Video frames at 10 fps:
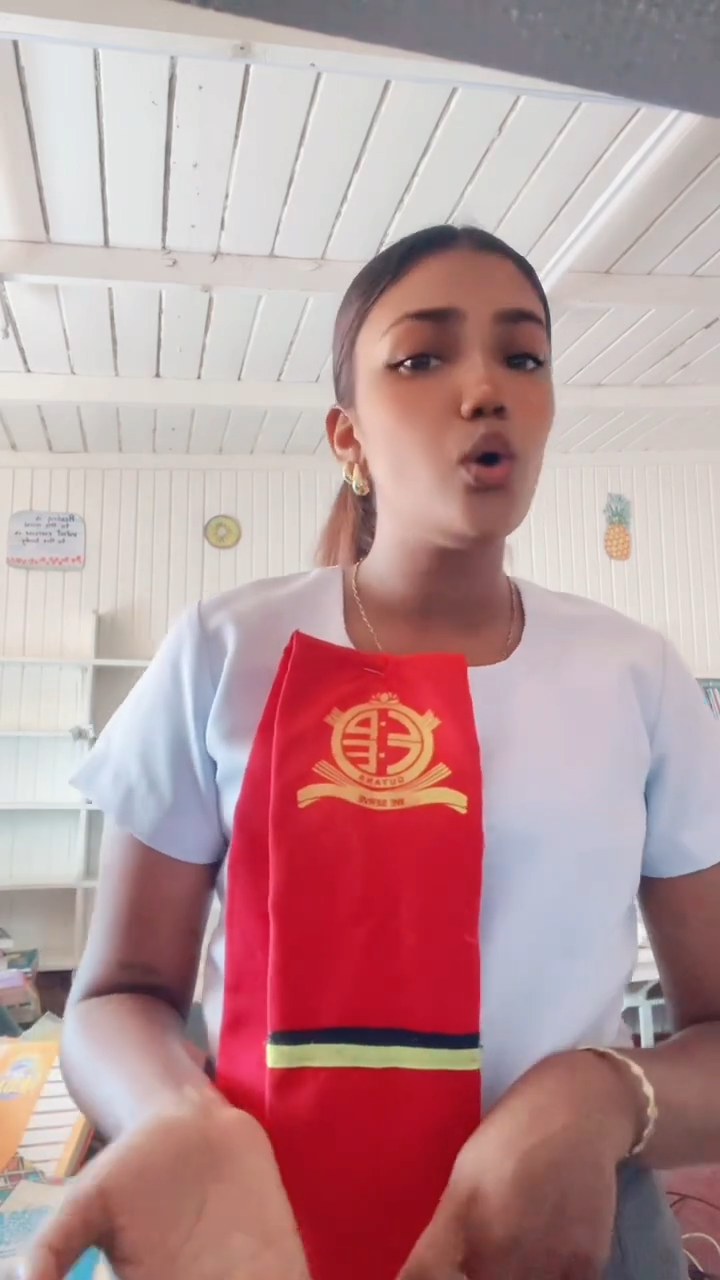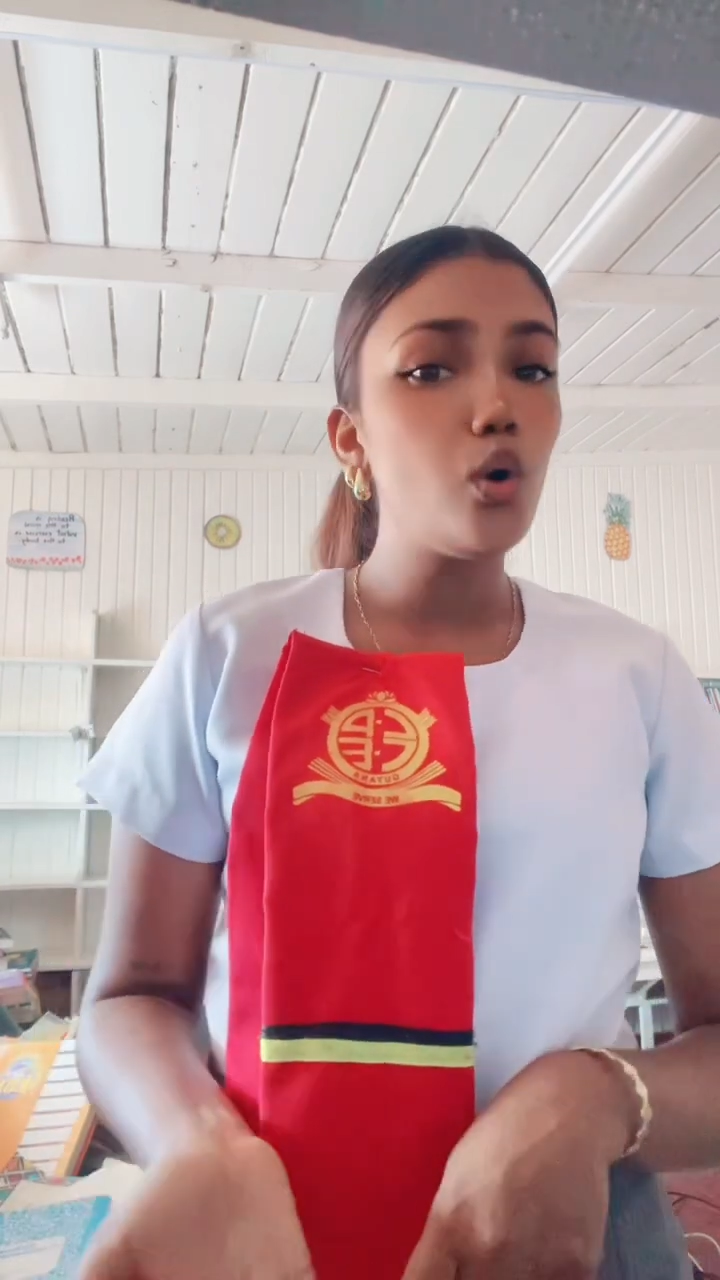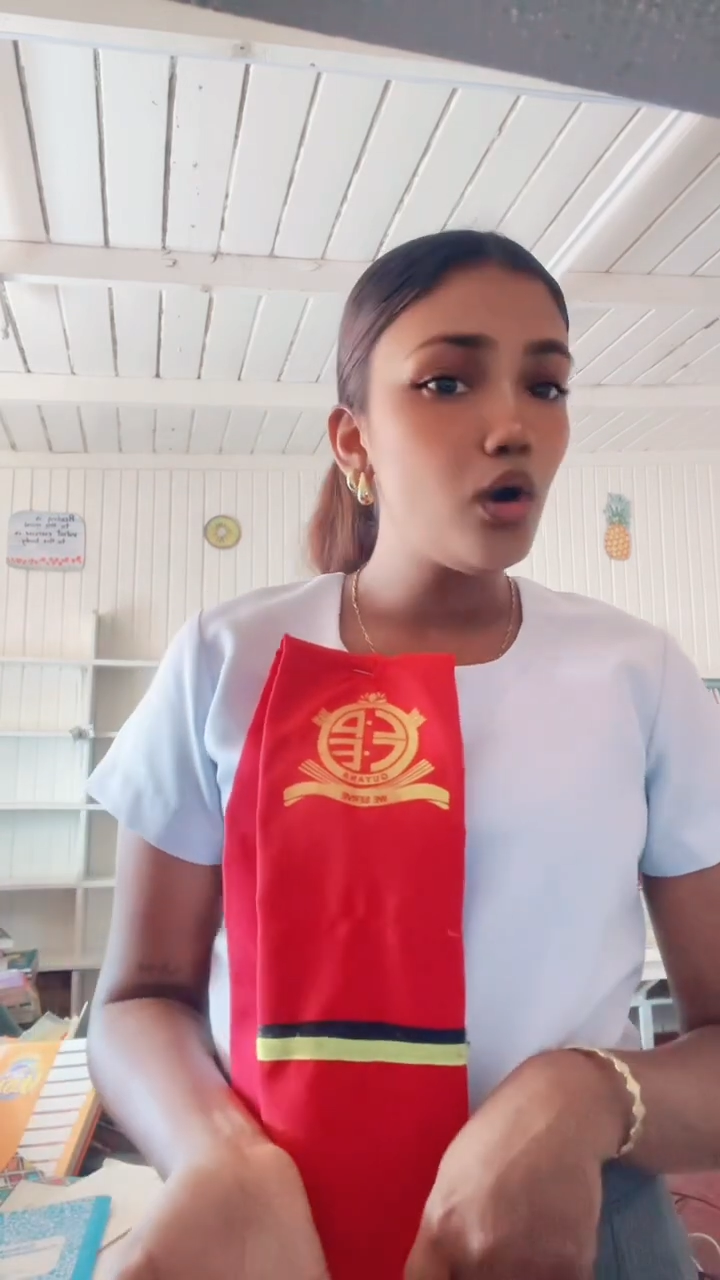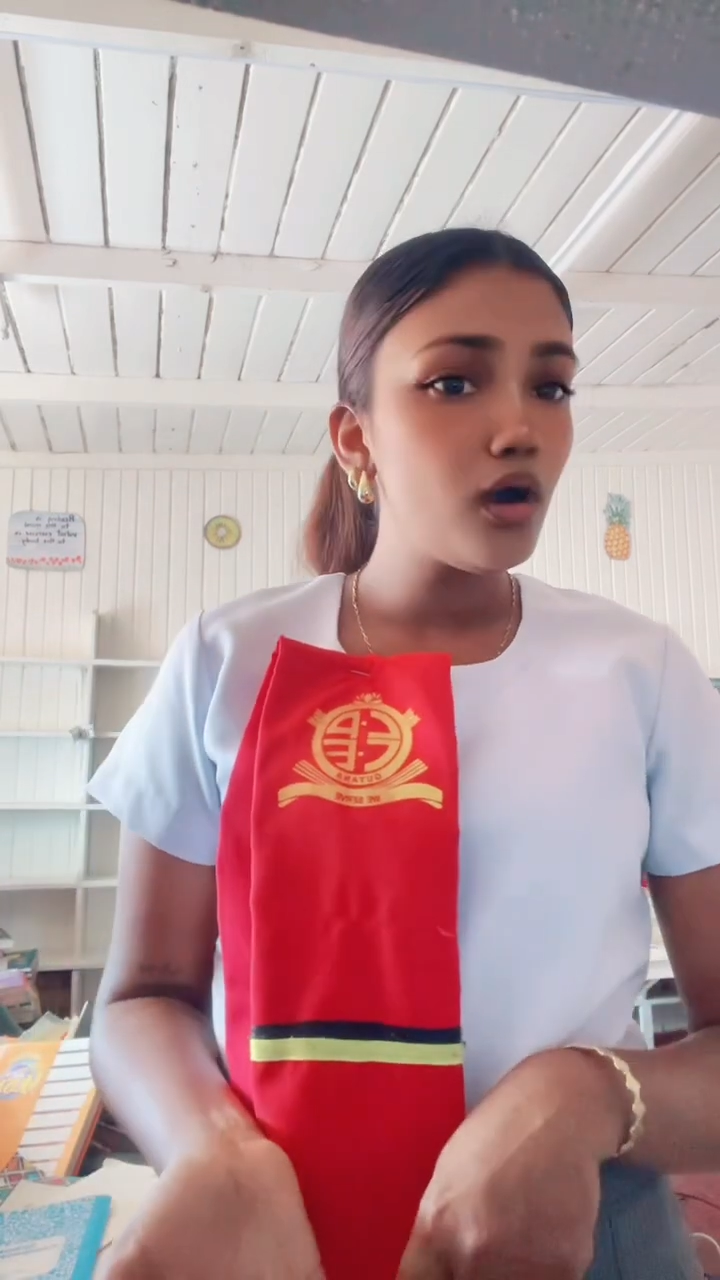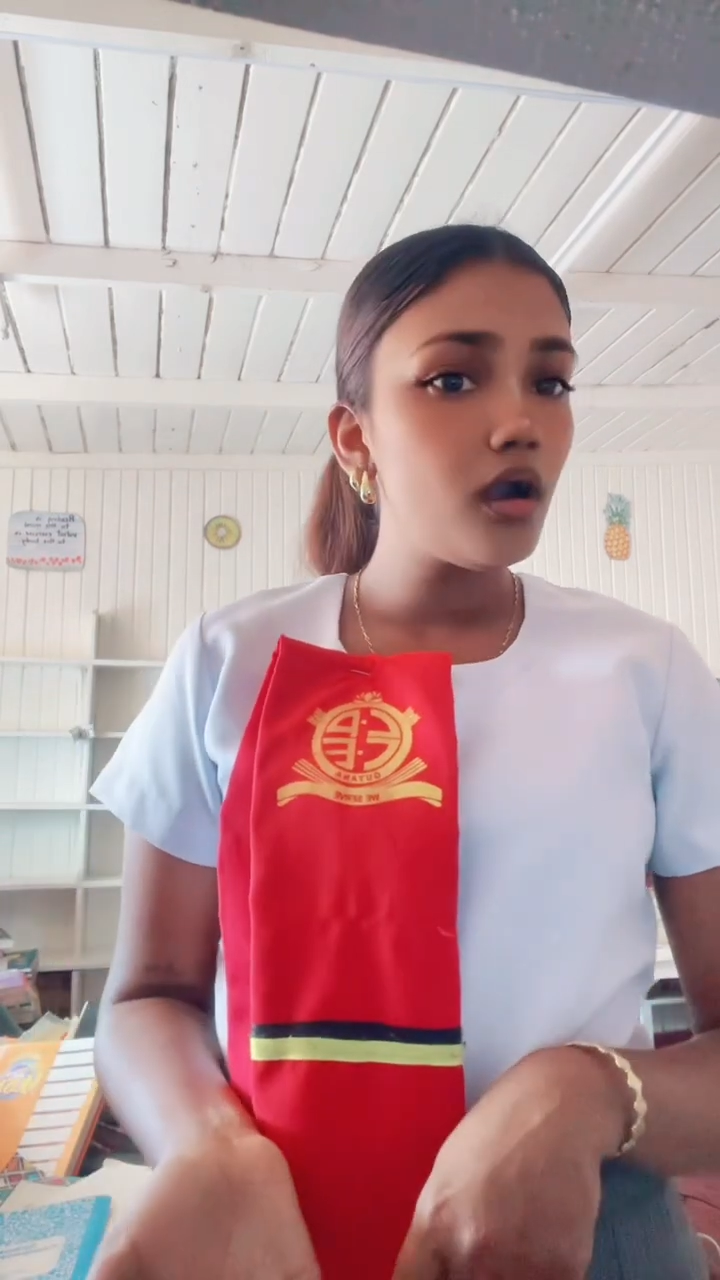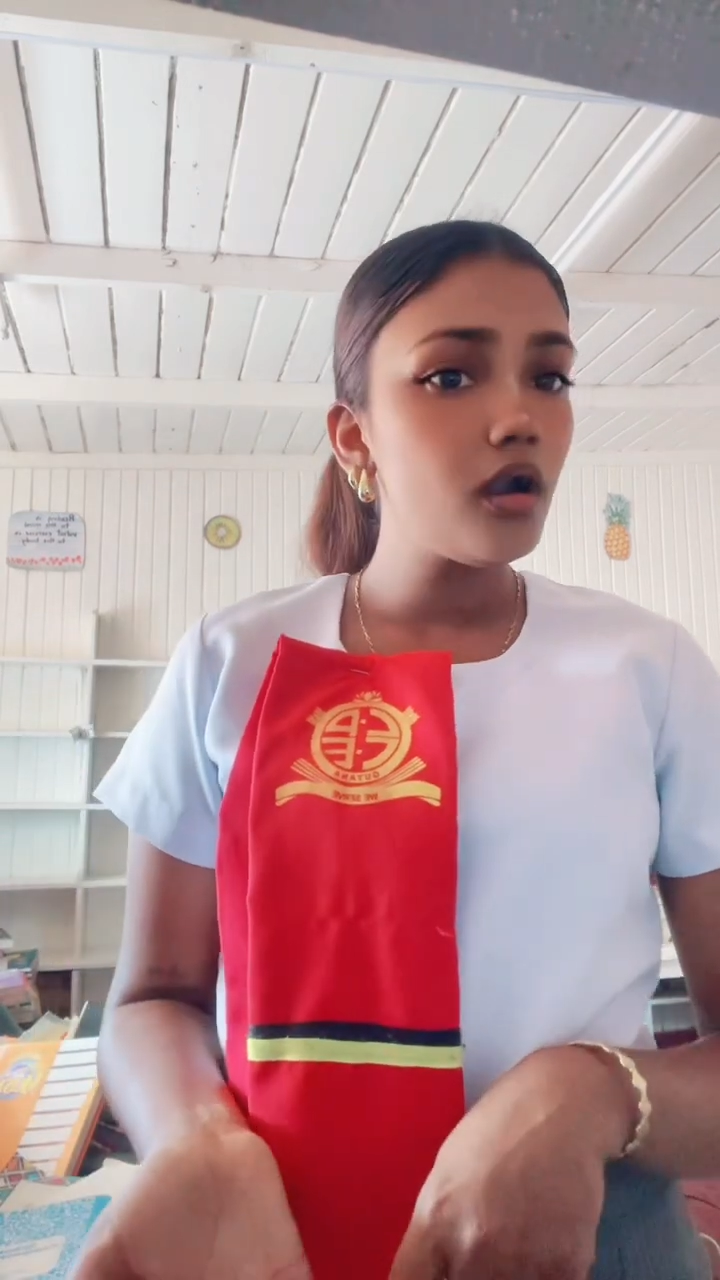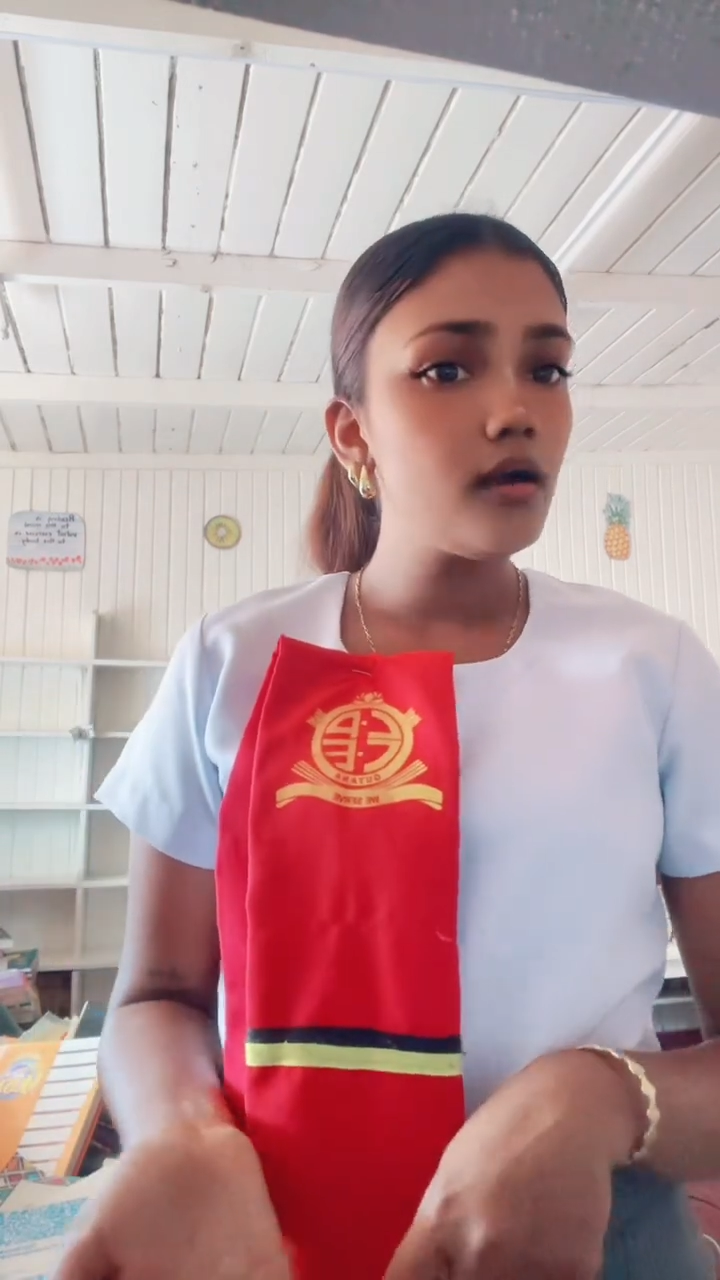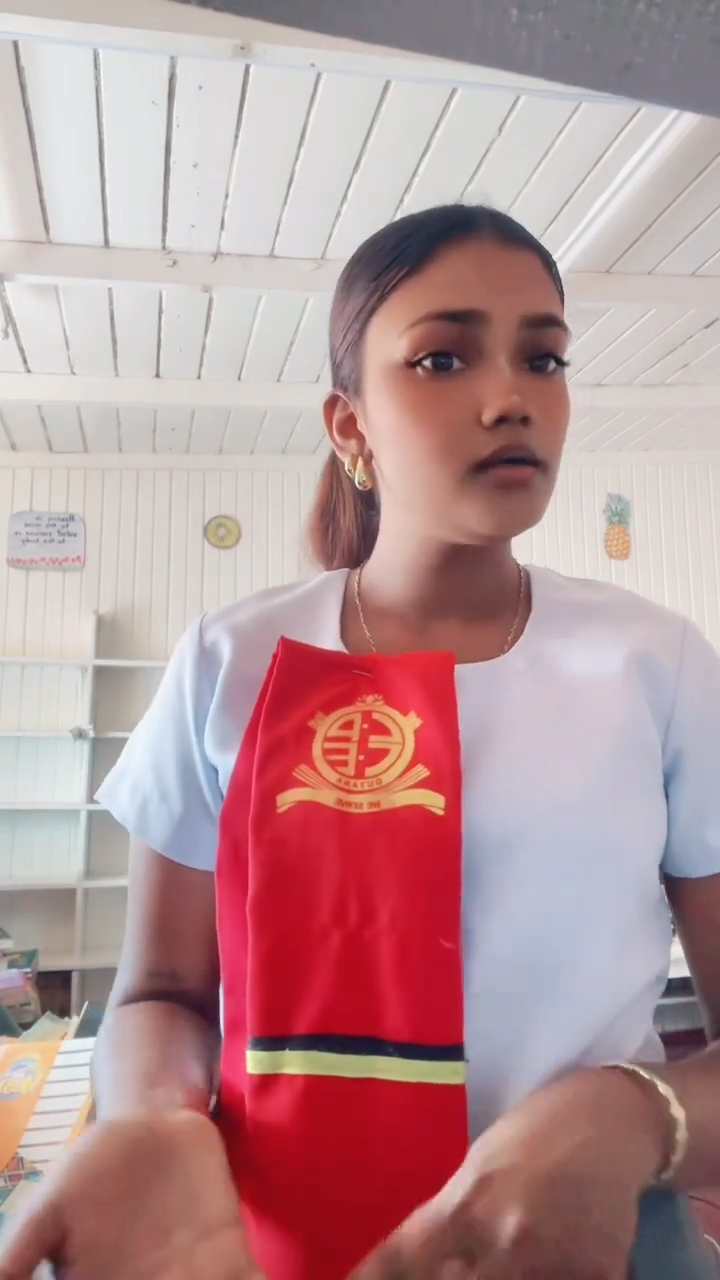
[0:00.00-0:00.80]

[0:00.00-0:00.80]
or